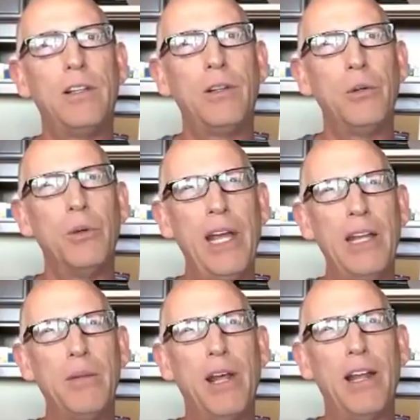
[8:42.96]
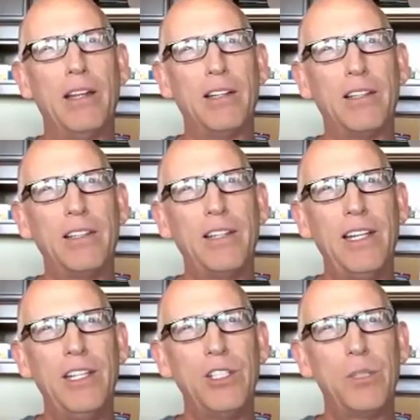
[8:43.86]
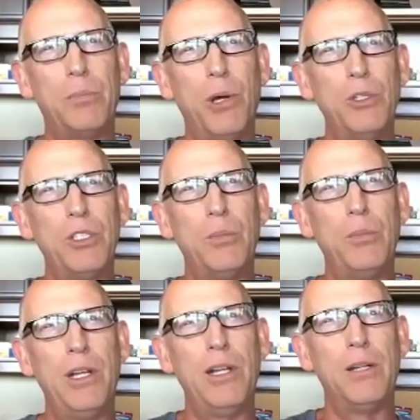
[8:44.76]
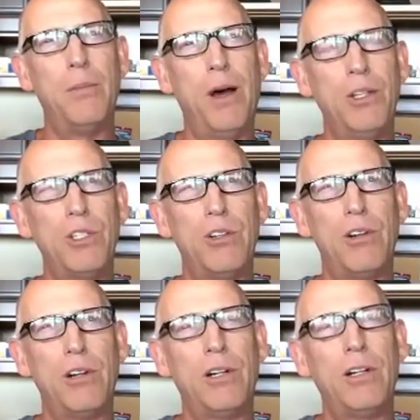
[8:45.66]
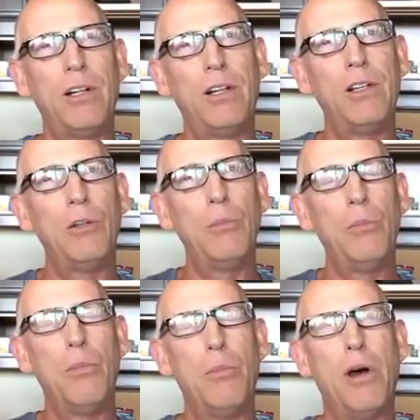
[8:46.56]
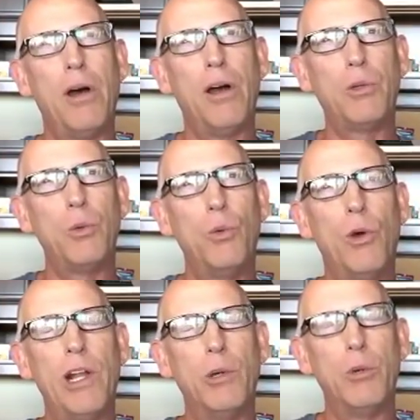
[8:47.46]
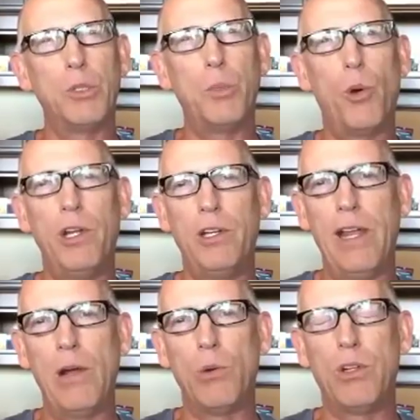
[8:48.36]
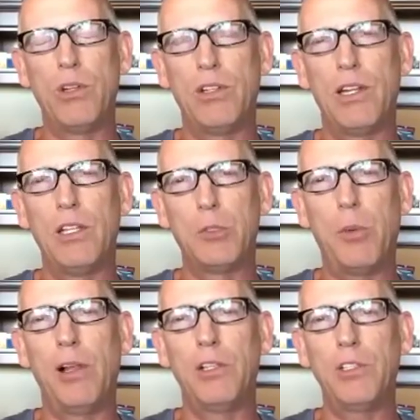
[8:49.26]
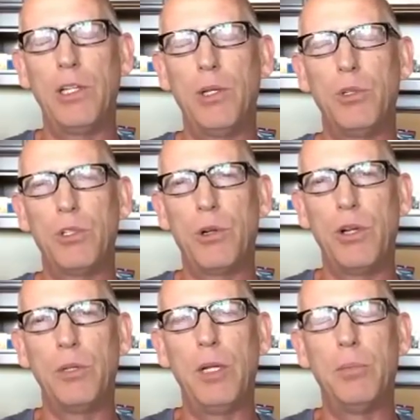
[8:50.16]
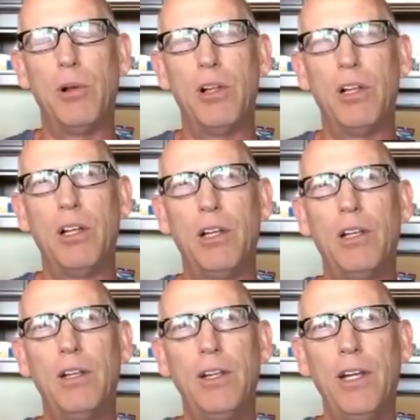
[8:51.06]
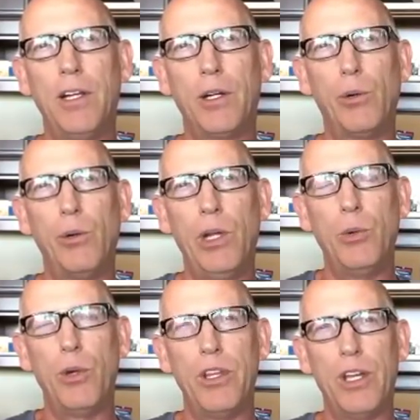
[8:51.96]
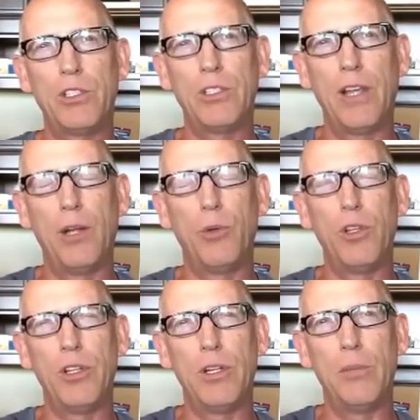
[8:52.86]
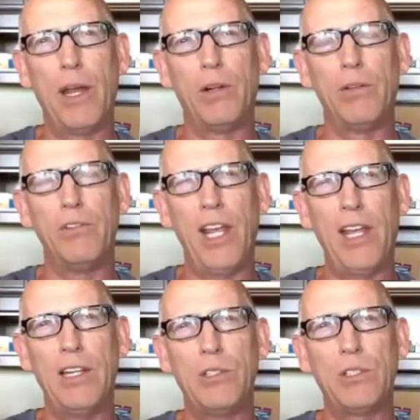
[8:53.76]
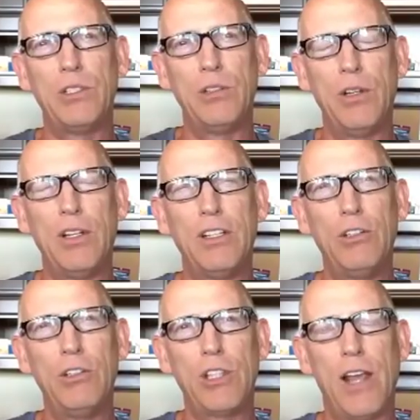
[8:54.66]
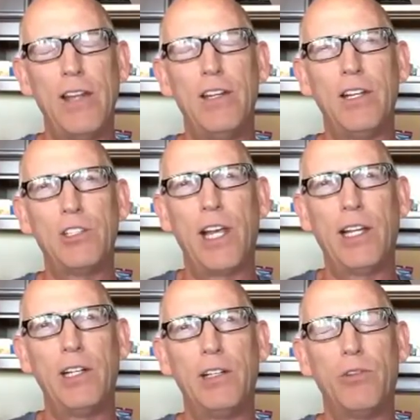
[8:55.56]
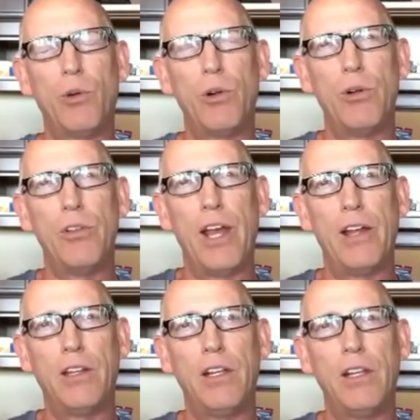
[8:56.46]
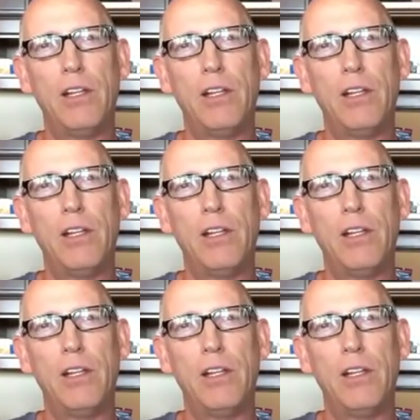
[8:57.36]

wait a minute, he's supposed to be a monster, but when it was pointed out that his policy was hurting people, he agreed with us and within a matter of days signed an executive order that